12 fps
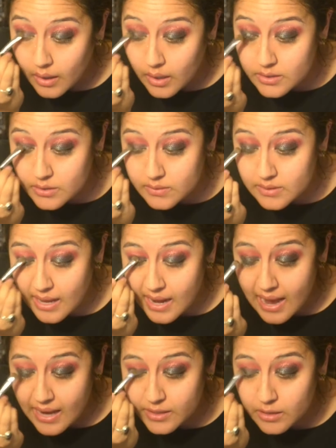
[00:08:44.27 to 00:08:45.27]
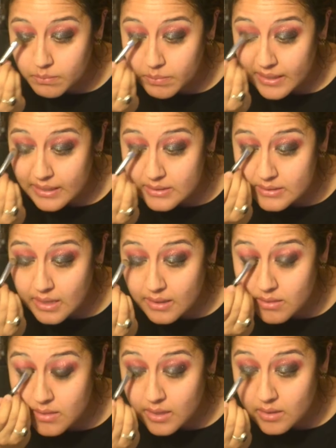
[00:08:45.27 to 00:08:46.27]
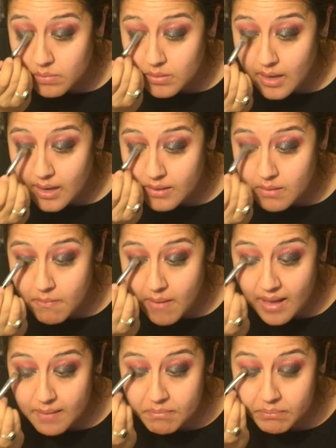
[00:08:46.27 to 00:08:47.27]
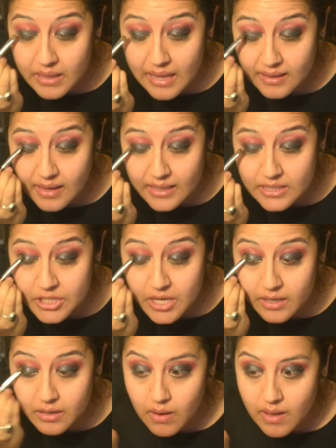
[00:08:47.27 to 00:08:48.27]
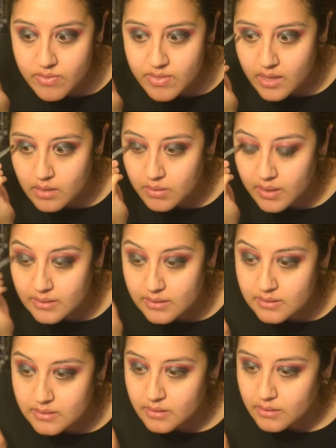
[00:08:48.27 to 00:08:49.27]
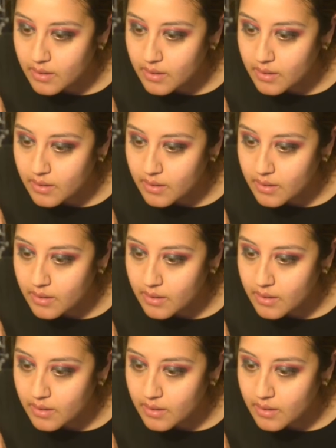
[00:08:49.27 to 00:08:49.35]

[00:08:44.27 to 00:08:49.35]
and use that at your base and then apply the matte black eyeshadow and then apply this glitter,